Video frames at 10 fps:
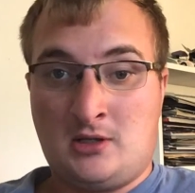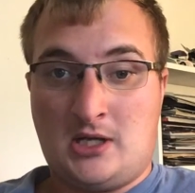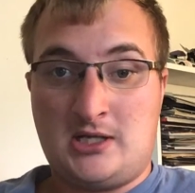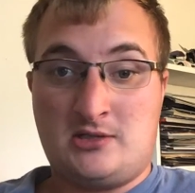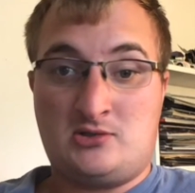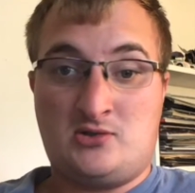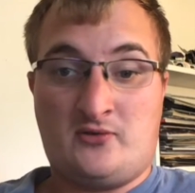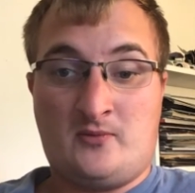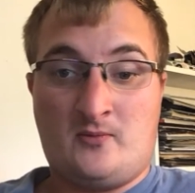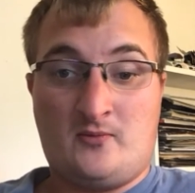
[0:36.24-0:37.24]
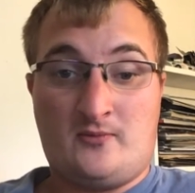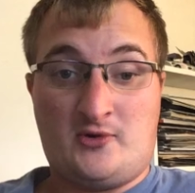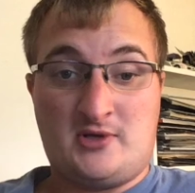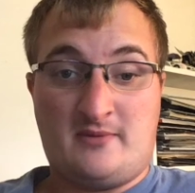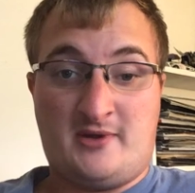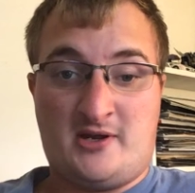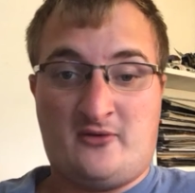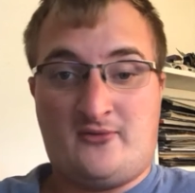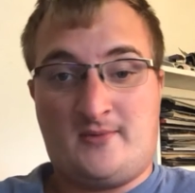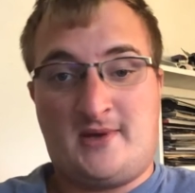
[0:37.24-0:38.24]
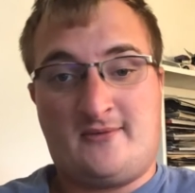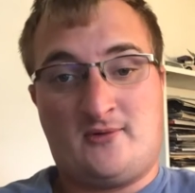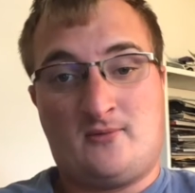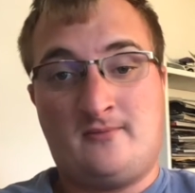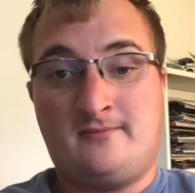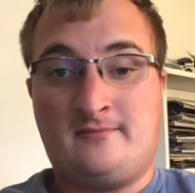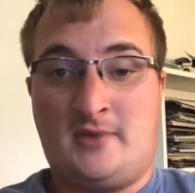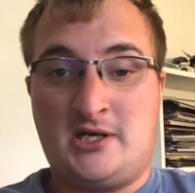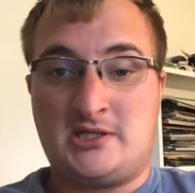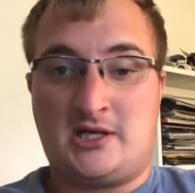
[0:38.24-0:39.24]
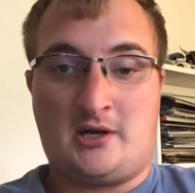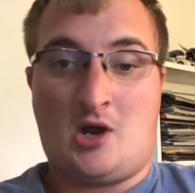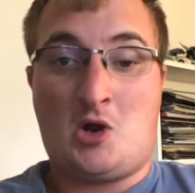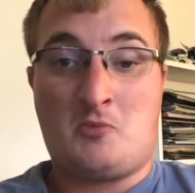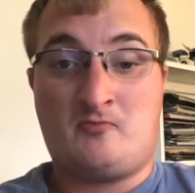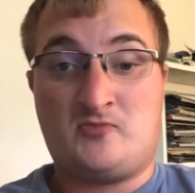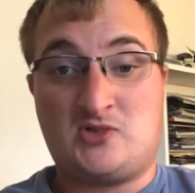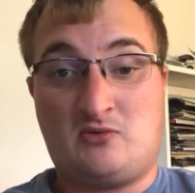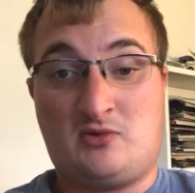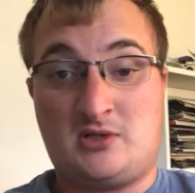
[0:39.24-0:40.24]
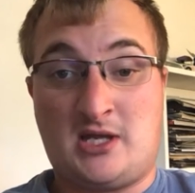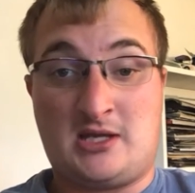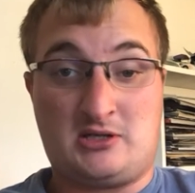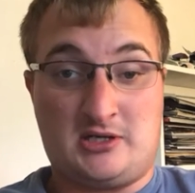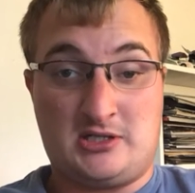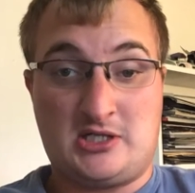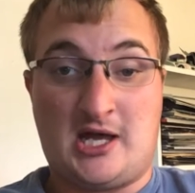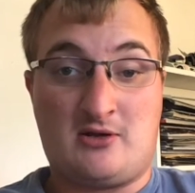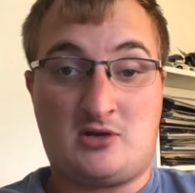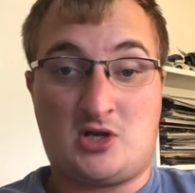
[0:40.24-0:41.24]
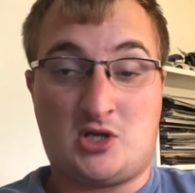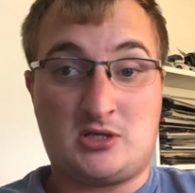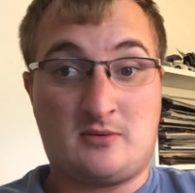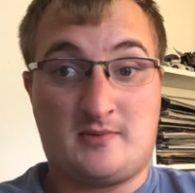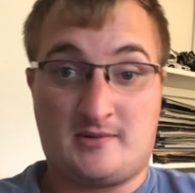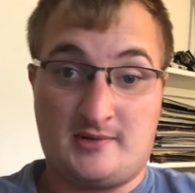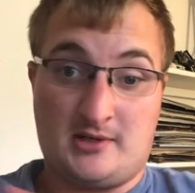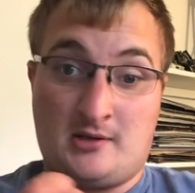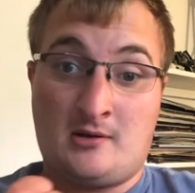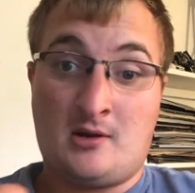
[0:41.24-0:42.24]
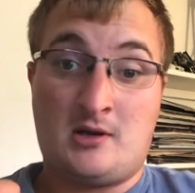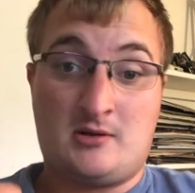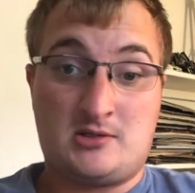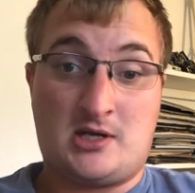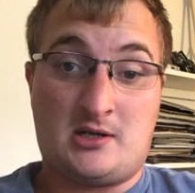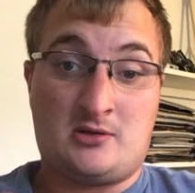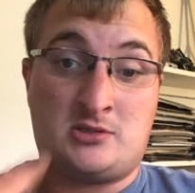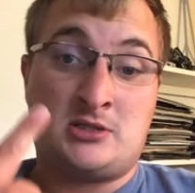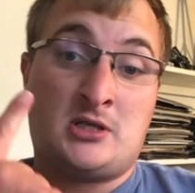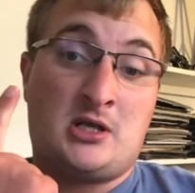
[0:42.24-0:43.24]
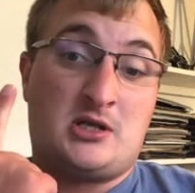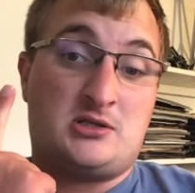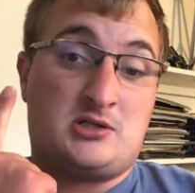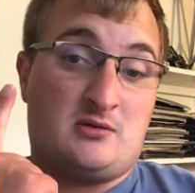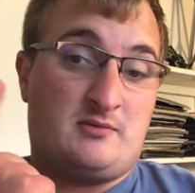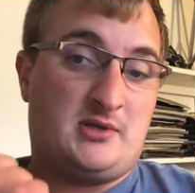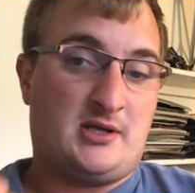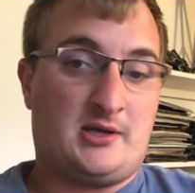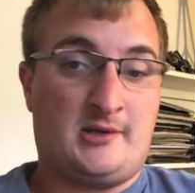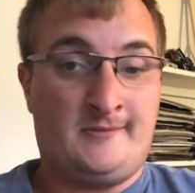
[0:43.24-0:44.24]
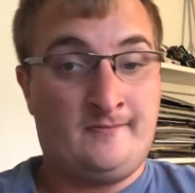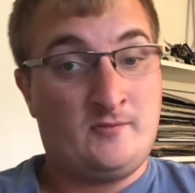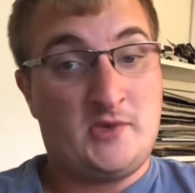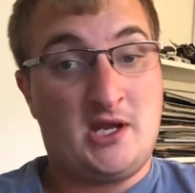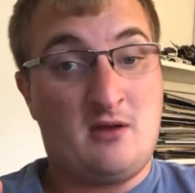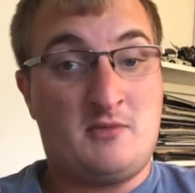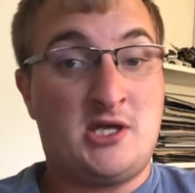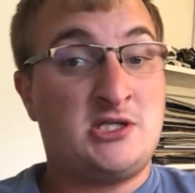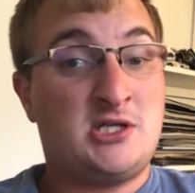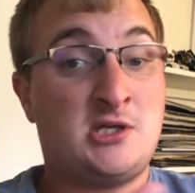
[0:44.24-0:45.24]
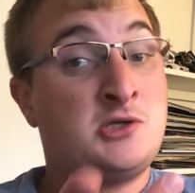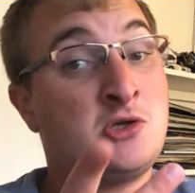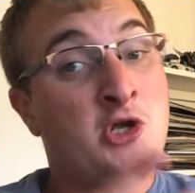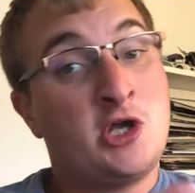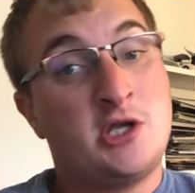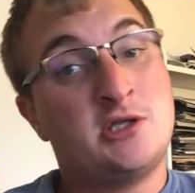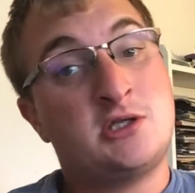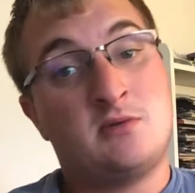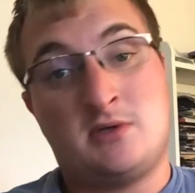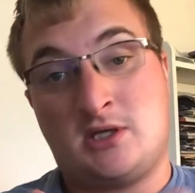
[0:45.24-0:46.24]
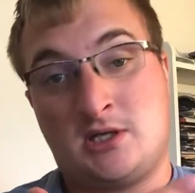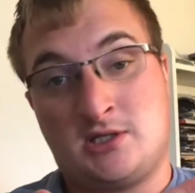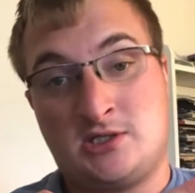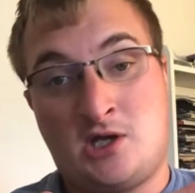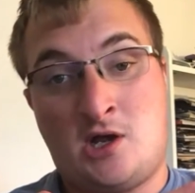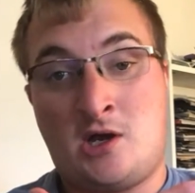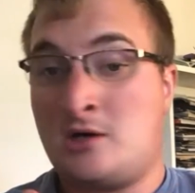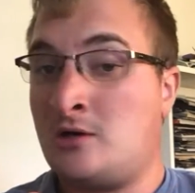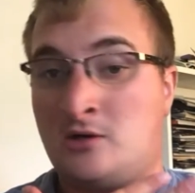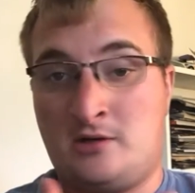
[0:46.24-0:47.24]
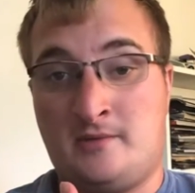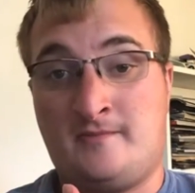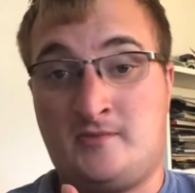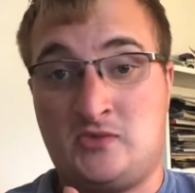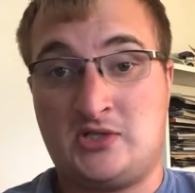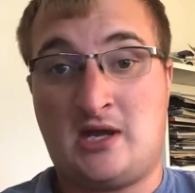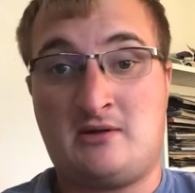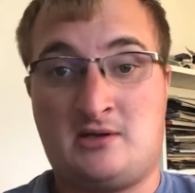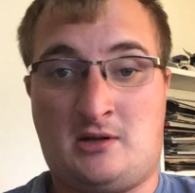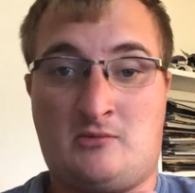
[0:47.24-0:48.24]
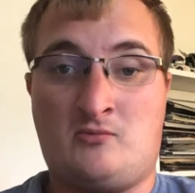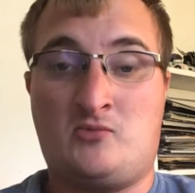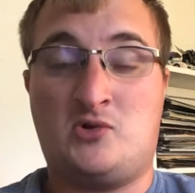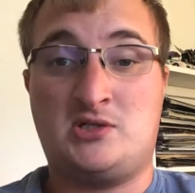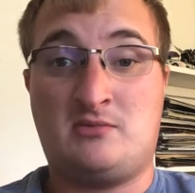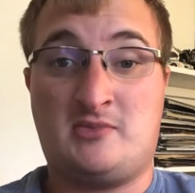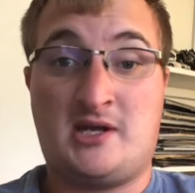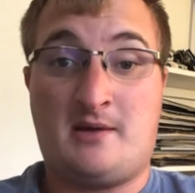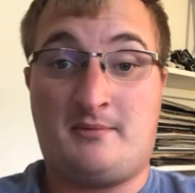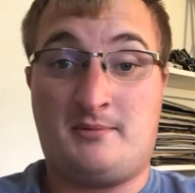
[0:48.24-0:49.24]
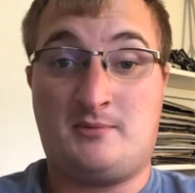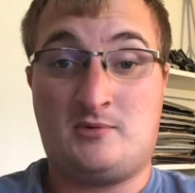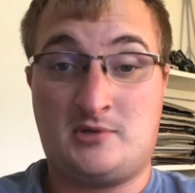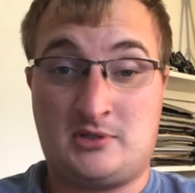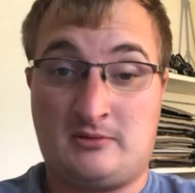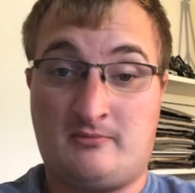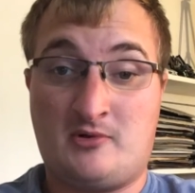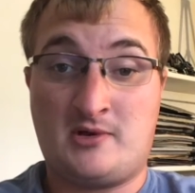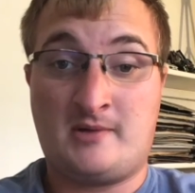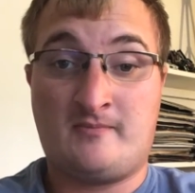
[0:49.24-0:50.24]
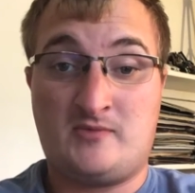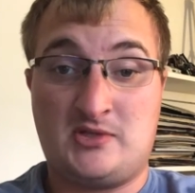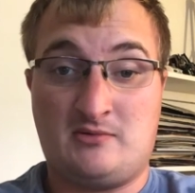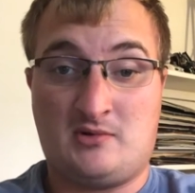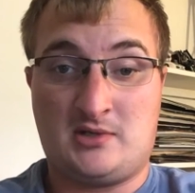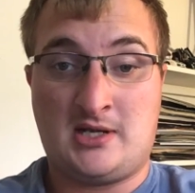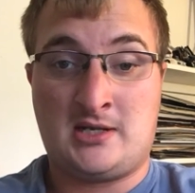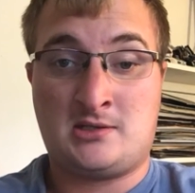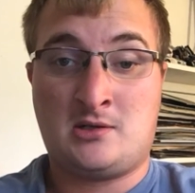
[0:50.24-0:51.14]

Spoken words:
YouTube birthday video for me from my channel, something like that, like a shout outs. It's going to be like a animation, it's going to be like a song, or sorry, I'm wishing me happy birthday, something like that.